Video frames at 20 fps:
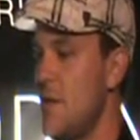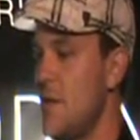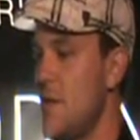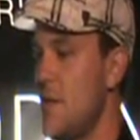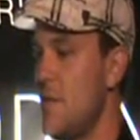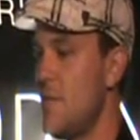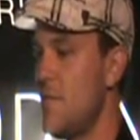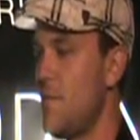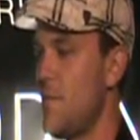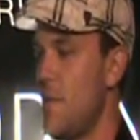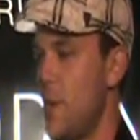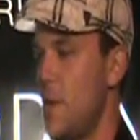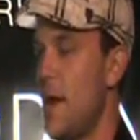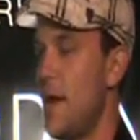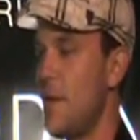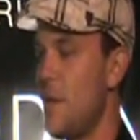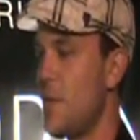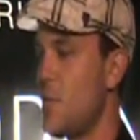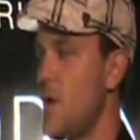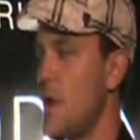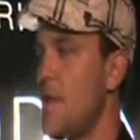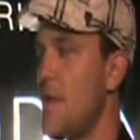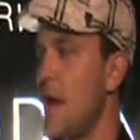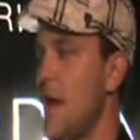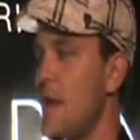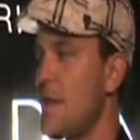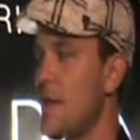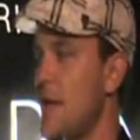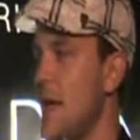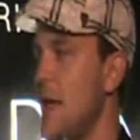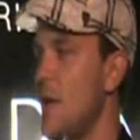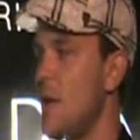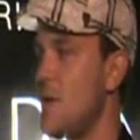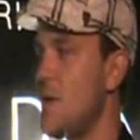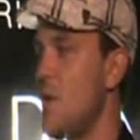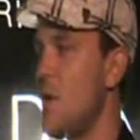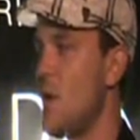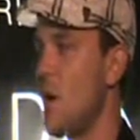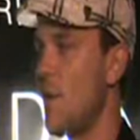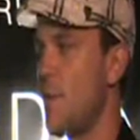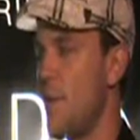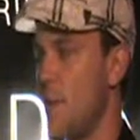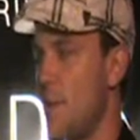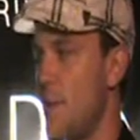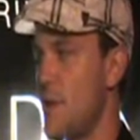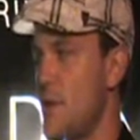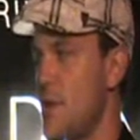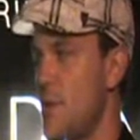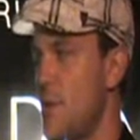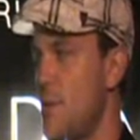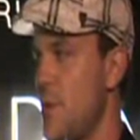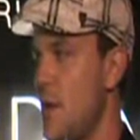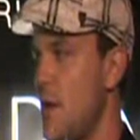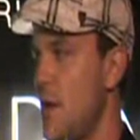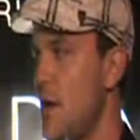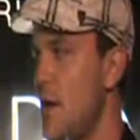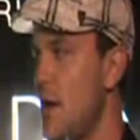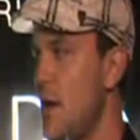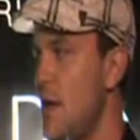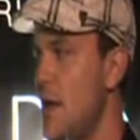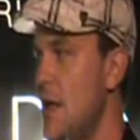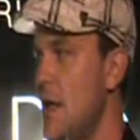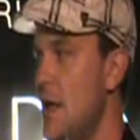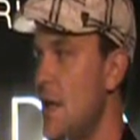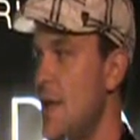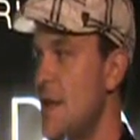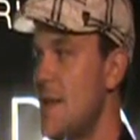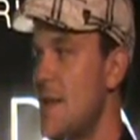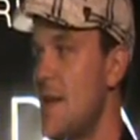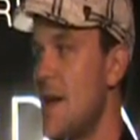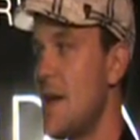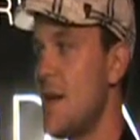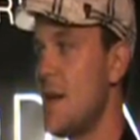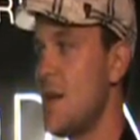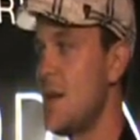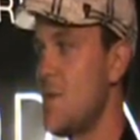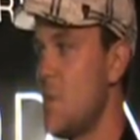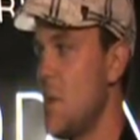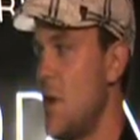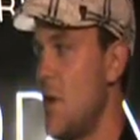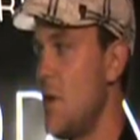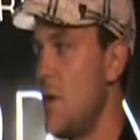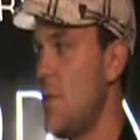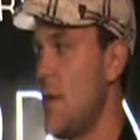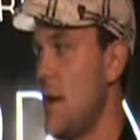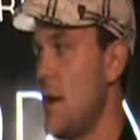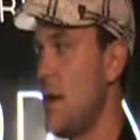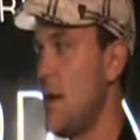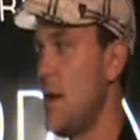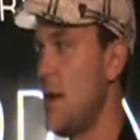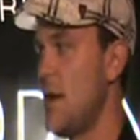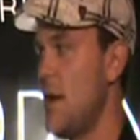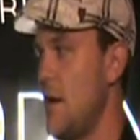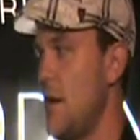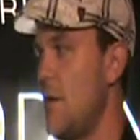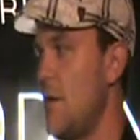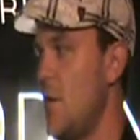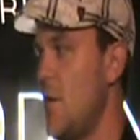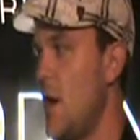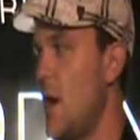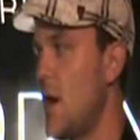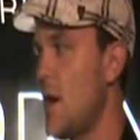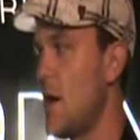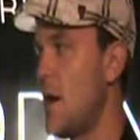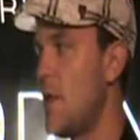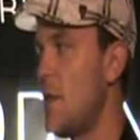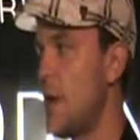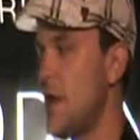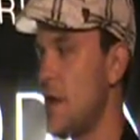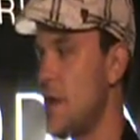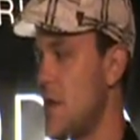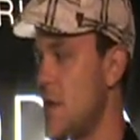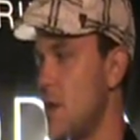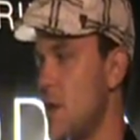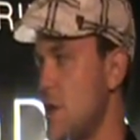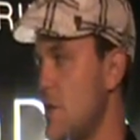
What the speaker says: you save about 3,000 gallons of water per person per year. That's not a small amount of water, but